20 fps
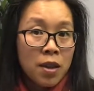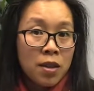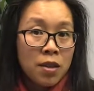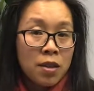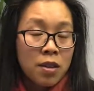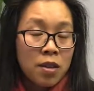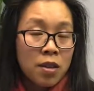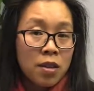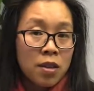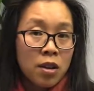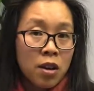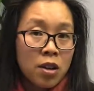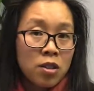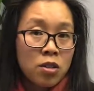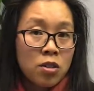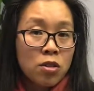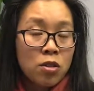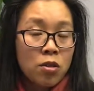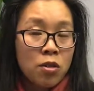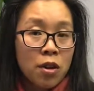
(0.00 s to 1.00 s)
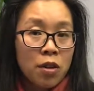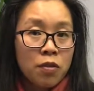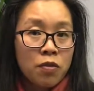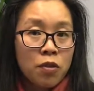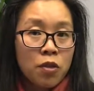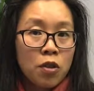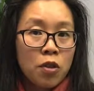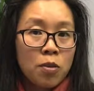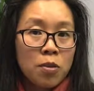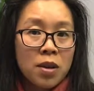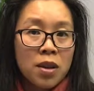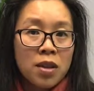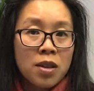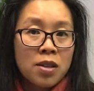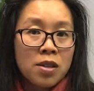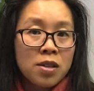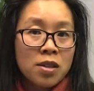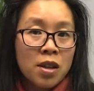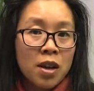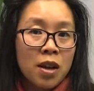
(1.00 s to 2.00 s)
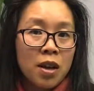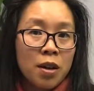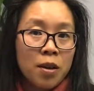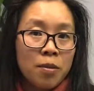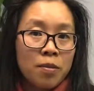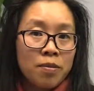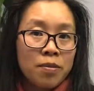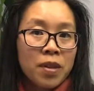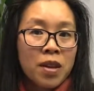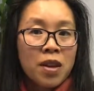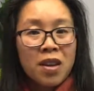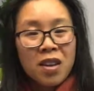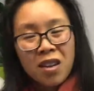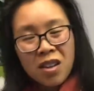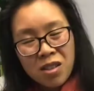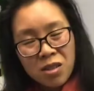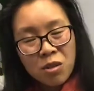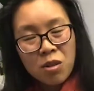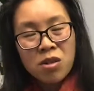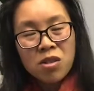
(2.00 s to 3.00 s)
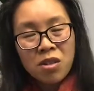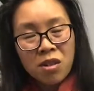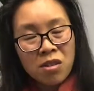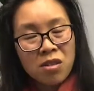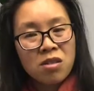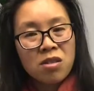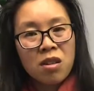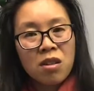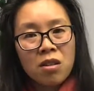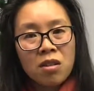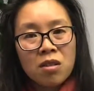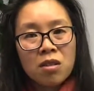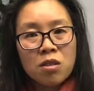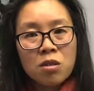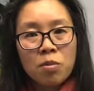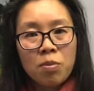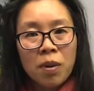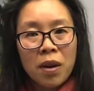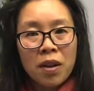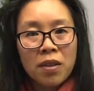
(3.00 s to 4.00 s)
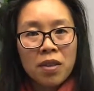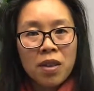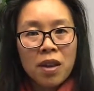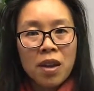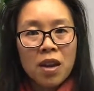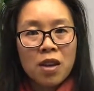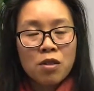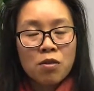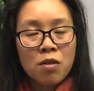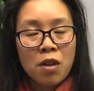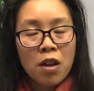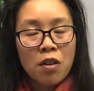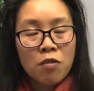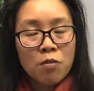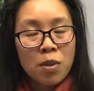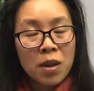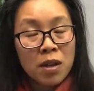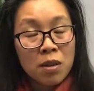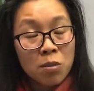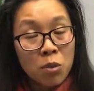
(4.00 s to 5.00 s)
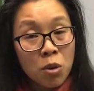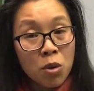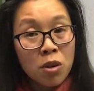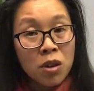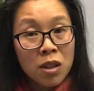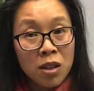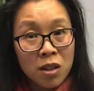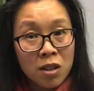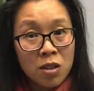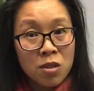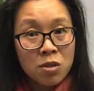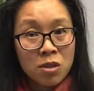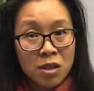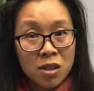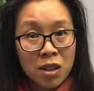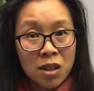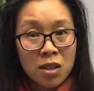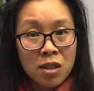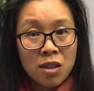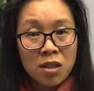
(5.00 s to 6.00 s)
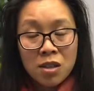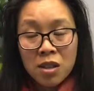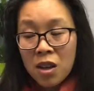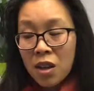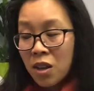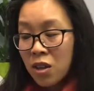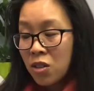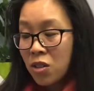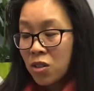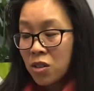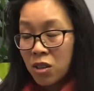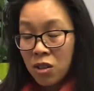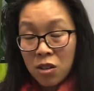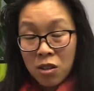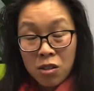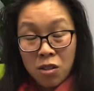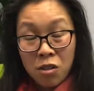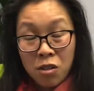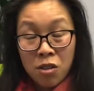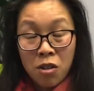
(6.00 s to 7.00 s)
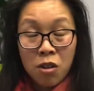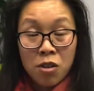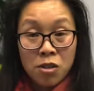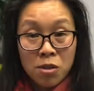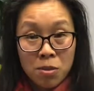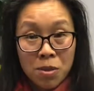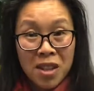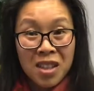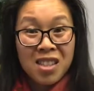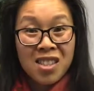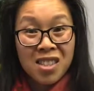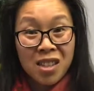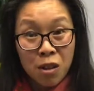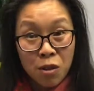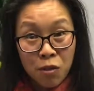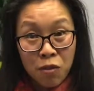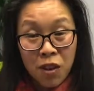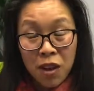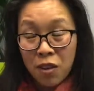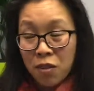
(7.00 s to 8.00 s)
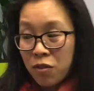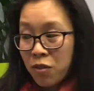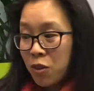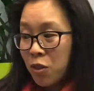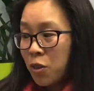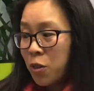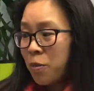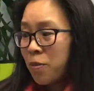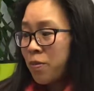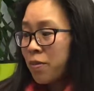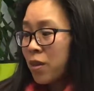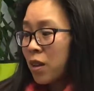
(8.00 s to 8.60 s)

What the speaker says: The hydrochloride form is also sold, but there have been more clinical studies using the glucosamine sulfate form,